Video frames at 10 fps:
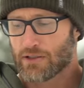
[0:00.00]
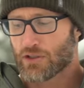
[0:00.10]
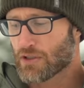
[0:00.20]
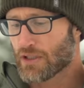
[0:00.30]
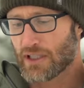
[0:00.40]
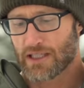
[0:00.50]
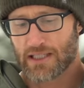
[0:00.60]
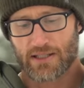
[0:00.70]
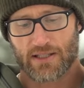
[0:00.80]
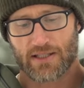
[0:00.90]
just
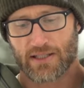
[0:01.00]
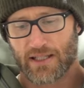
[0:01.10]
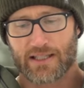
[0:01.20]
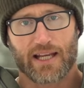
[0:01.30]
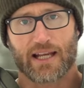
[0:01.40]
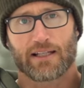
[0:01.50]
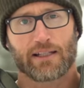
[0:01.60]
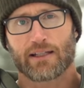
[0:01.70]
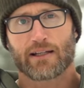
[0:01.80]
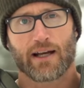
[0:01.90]
because it's
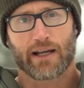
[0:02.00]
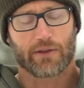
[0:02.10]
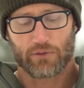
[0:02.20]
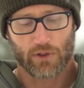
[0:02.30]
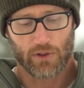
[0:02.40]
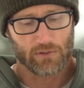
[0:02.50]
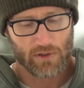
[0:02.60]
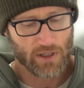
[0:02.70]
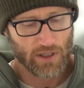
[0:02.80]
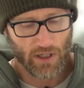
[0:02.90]
handy. I can
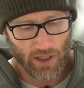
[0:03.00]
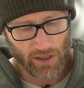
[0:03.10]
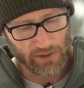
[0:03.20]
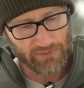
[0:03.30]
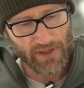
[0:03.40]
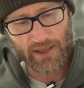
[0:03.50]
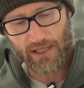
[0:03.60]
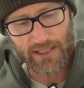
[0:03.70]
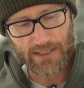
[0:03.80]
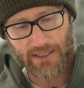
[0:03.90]
throw all of the
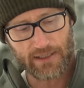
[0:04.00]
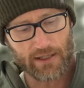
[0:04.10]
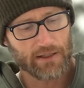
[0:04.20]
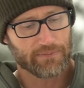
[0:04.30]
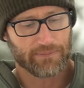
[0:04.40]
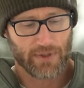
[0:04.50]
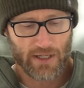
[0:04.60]
things in there.